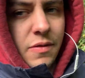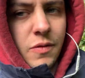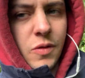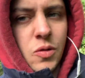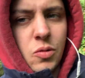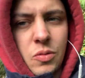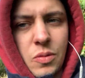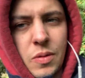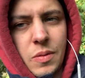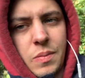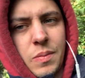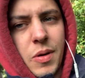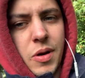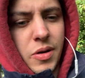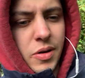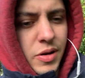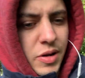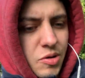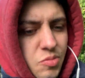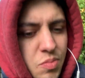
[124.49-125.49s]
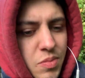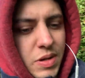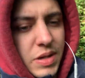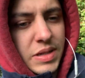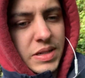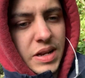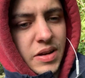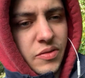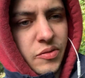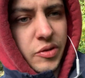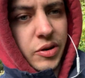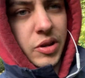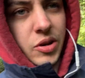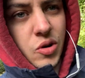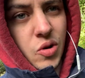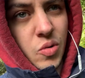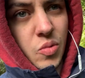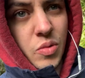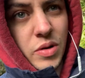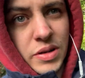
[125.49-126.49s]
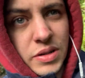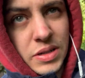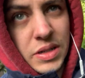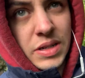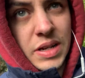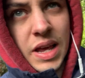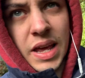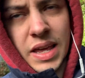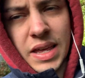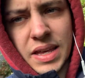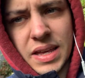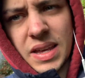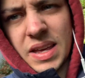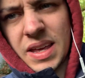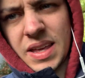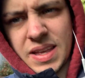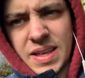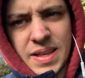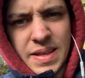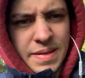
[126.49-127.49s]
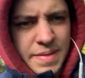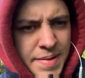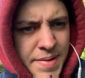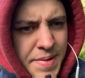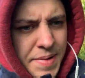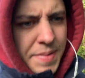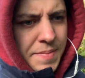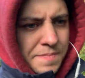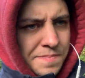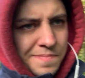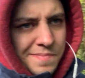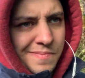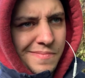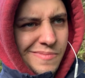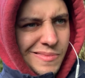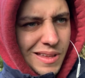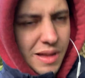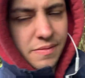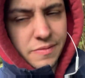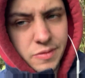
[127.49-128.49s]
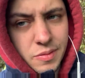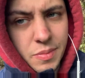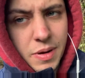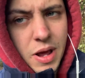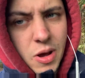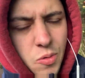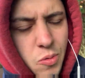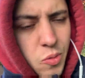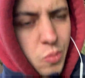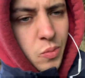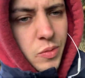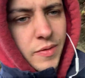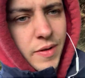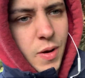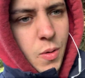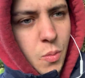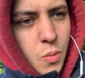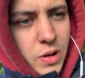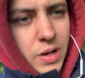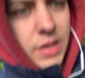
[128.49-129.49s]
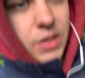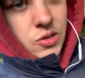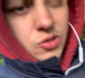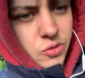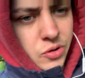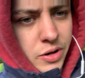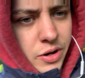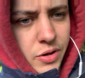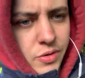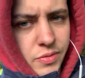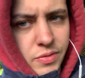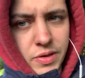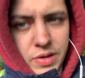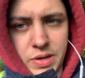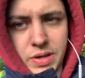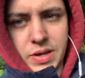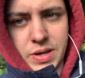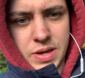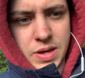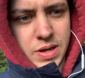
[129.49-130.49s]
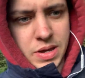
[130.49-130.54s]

route behind me is definitely not one to take from now on without wellies on, I don't think.